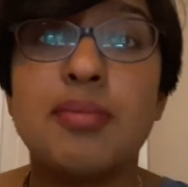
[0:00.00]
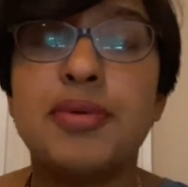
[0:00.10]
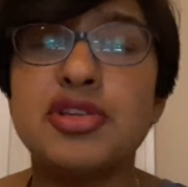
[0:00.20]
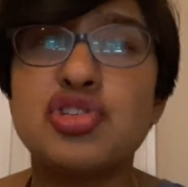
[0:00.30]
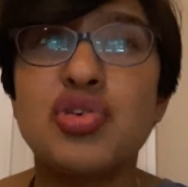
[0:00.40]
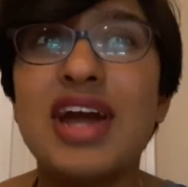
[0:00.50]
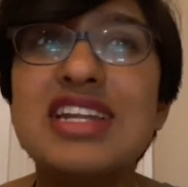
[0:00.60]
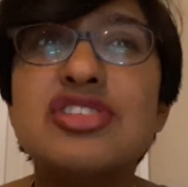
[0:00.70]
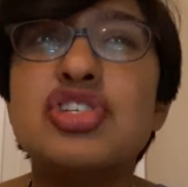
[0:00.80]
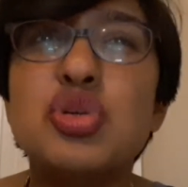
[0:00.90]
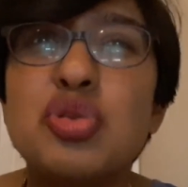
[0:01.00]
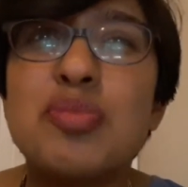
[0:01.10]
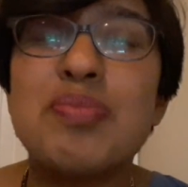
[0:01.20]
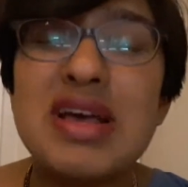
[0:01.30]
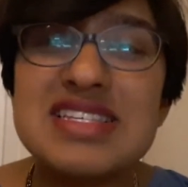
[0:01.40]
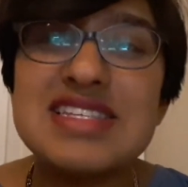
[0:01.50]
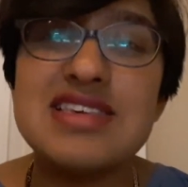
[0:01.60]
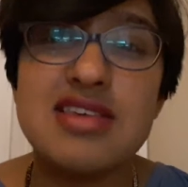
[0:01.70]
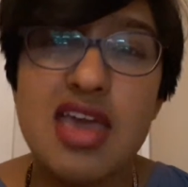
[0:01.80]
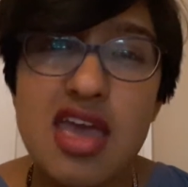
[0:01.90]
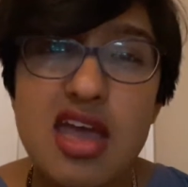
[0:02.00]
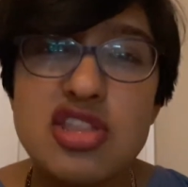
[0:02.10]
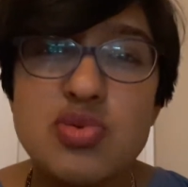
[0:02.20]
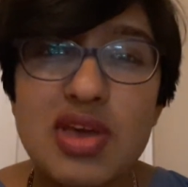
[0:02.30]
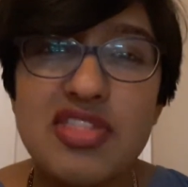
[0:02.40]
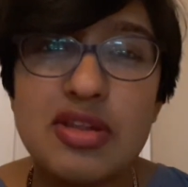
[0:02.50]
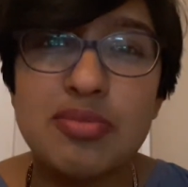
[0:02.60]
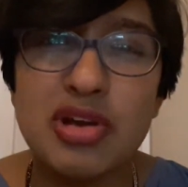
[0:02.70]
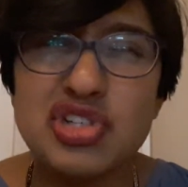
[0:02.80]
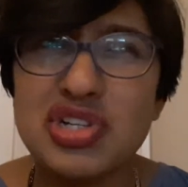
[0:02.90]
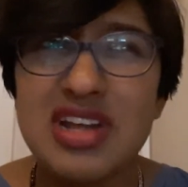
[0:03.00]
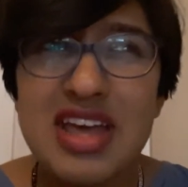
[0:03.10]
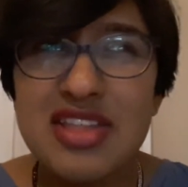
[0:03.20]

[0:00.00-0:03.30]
but trying to do the best he can. You get that impression.